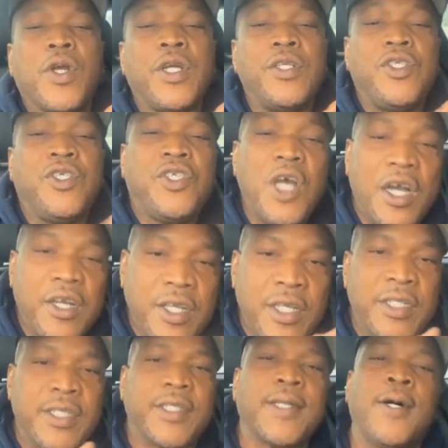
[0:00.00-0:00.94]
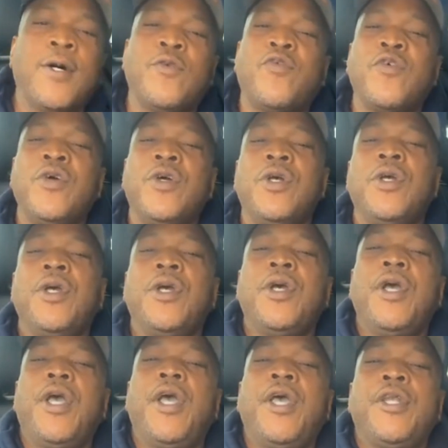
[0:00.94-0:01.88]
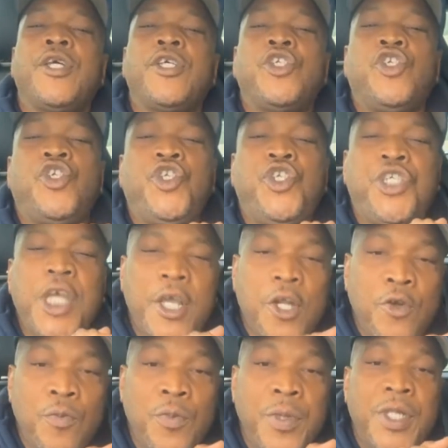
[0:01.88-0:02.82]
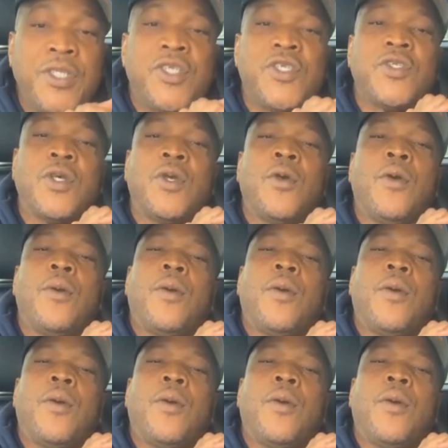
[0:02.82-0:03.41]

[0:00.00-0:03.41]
conduct yourself in a gentleman's